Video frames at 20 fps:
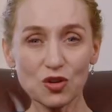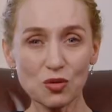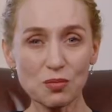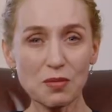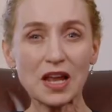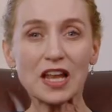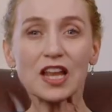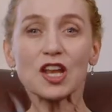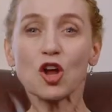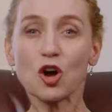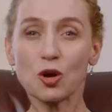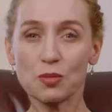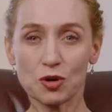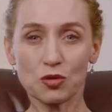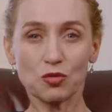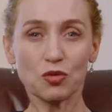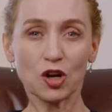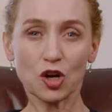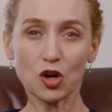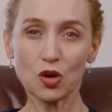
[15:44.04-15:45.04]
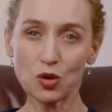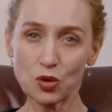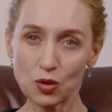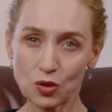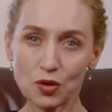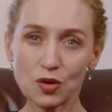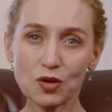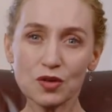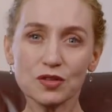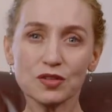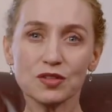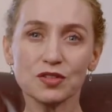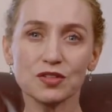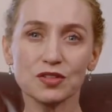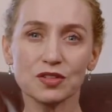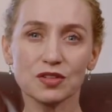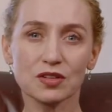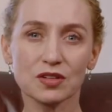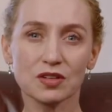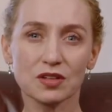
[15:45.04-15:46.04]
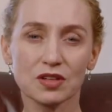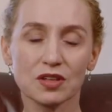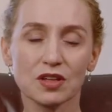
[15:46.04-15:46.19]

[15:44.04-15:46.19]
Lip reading: your melanoma recurs,